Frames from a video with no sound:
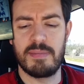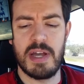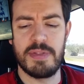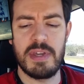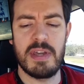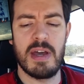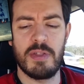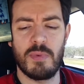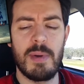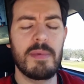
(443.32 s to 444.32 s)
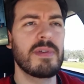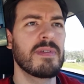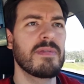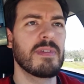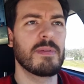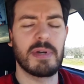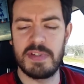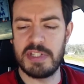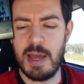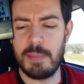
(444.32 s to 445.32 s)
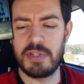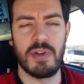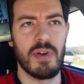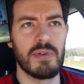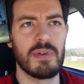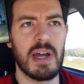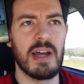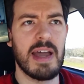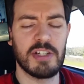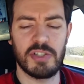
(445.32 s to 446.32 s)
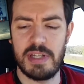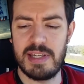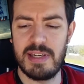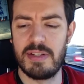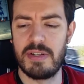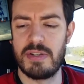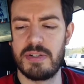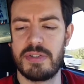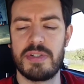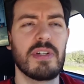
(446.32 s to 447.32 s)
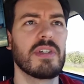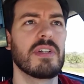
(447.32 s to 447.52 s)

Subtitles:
But the woman from the previous episode actually kills